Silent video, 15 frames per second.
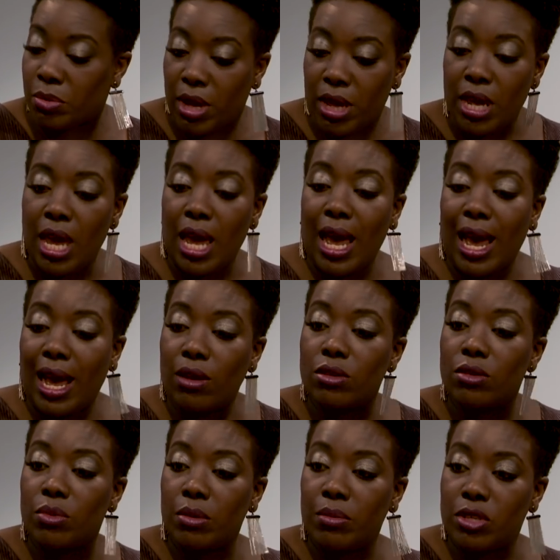But how
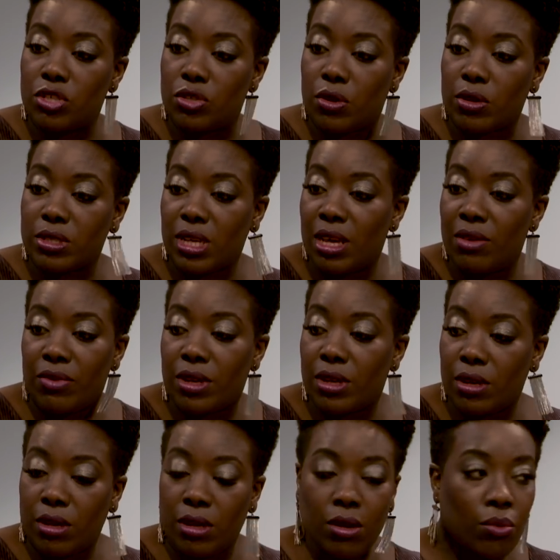do we mature? Because even
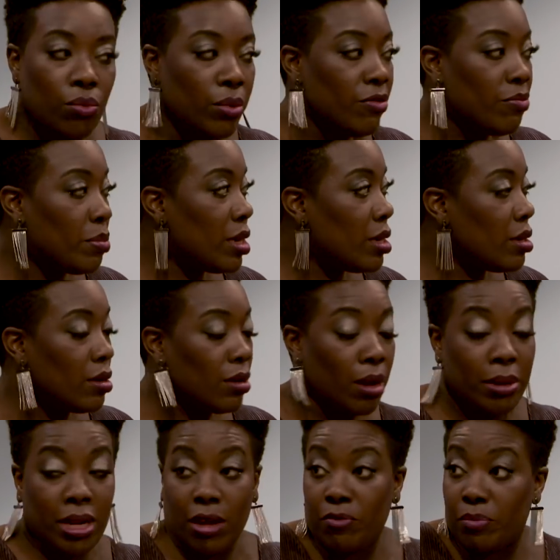
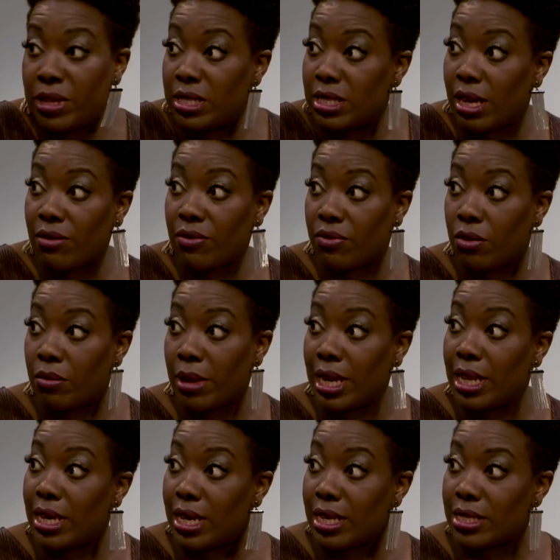I've been saved for
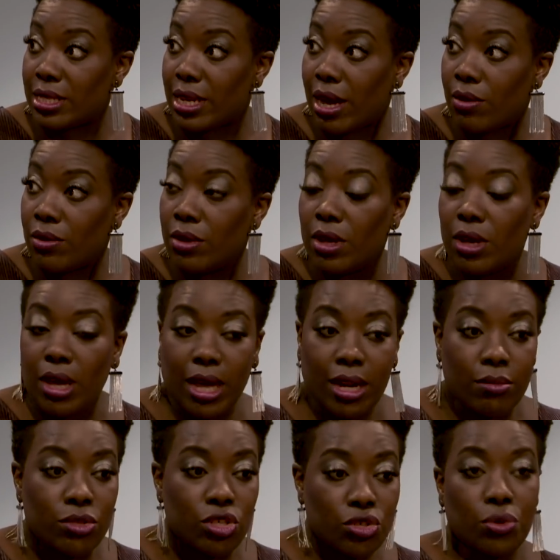many years now, and
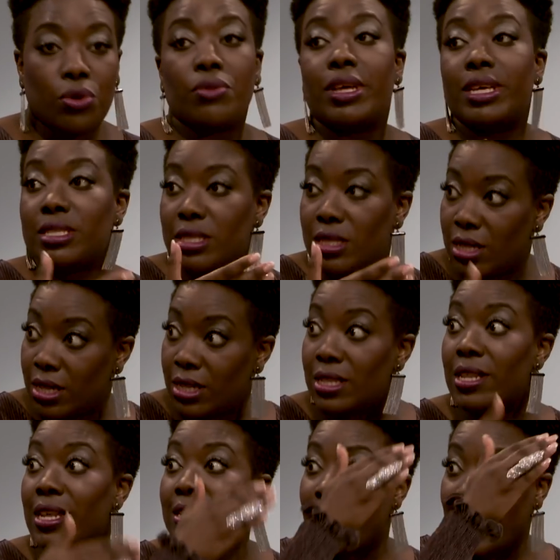I'm sure there's
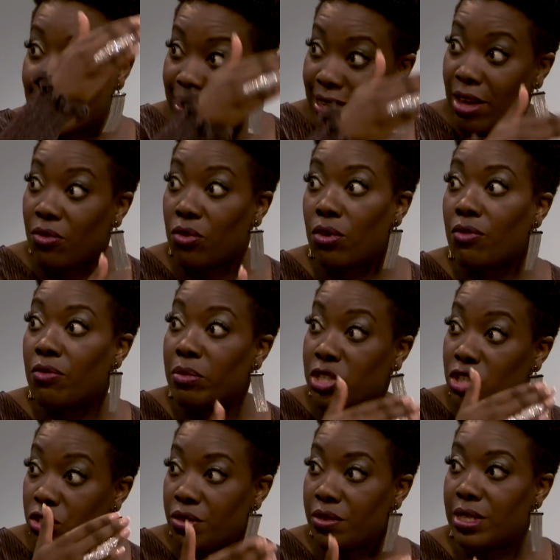the next level of
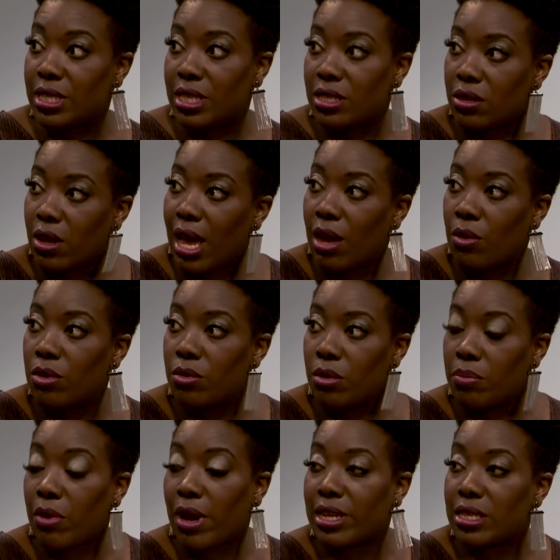maturity. So how would we
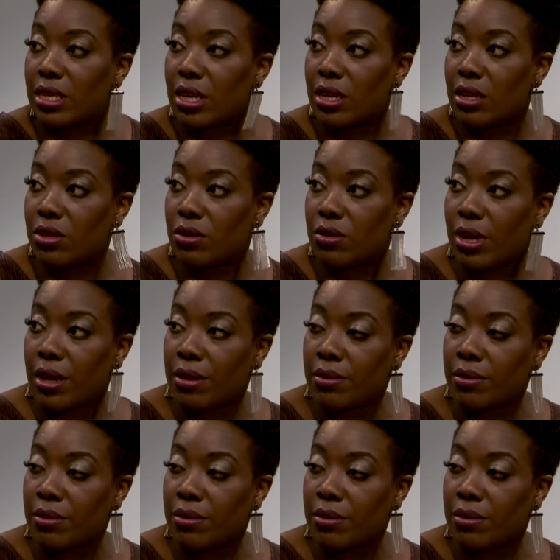practically do that?